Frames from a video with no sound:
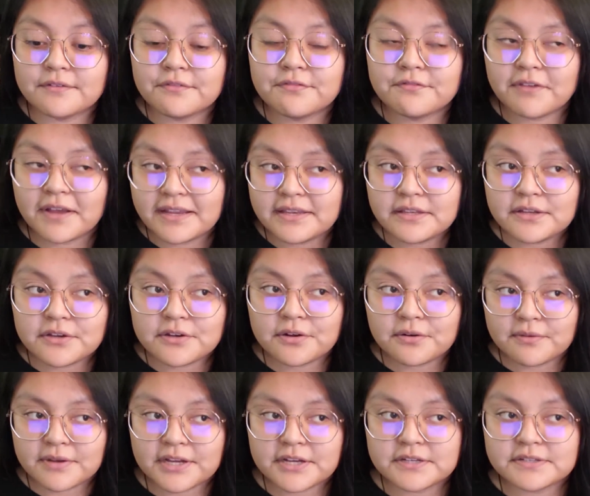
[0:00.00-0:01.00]
finding
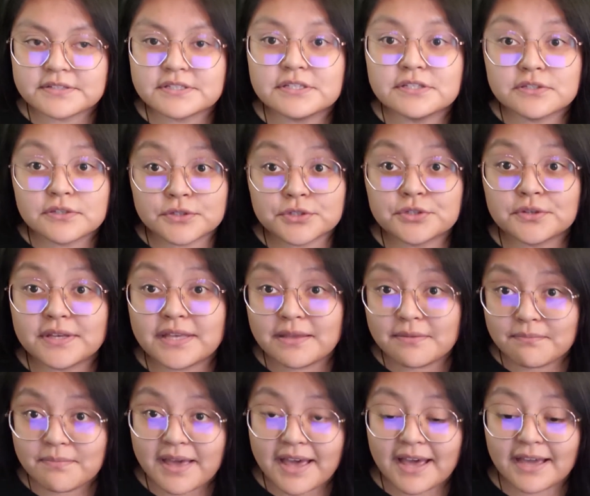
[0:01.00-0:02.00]
careers in social
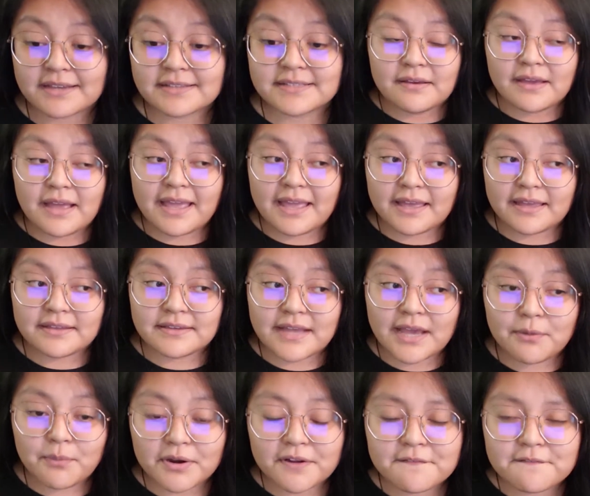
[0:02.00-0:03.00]
impact, and
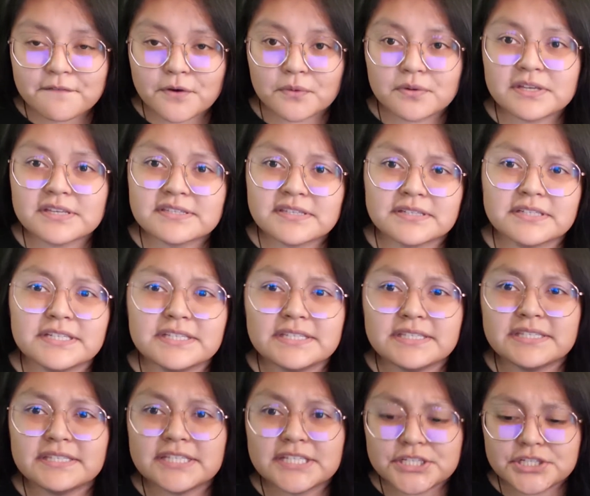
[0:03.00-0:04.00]
I want to focus on
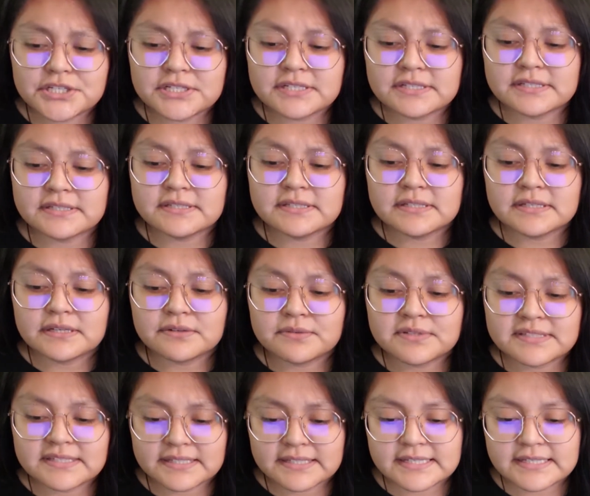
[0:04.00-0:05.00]
Indigenous
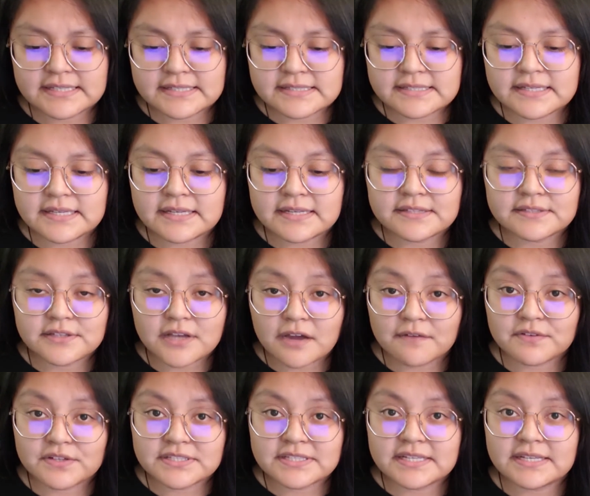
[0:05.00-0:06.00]
resiliency and
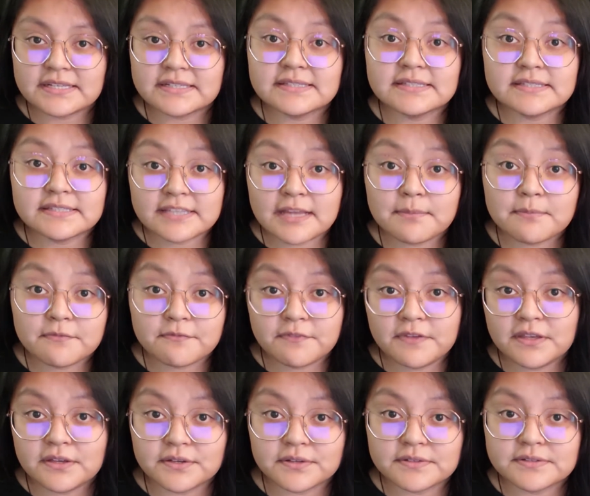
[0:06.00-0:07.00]
sovereignty in STEM
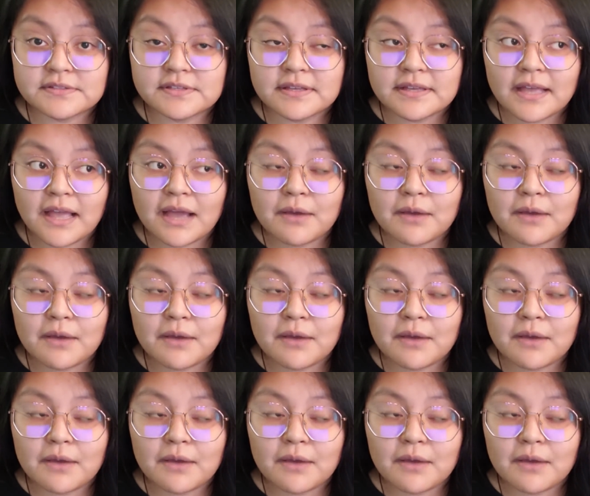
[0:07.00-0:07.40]
fields.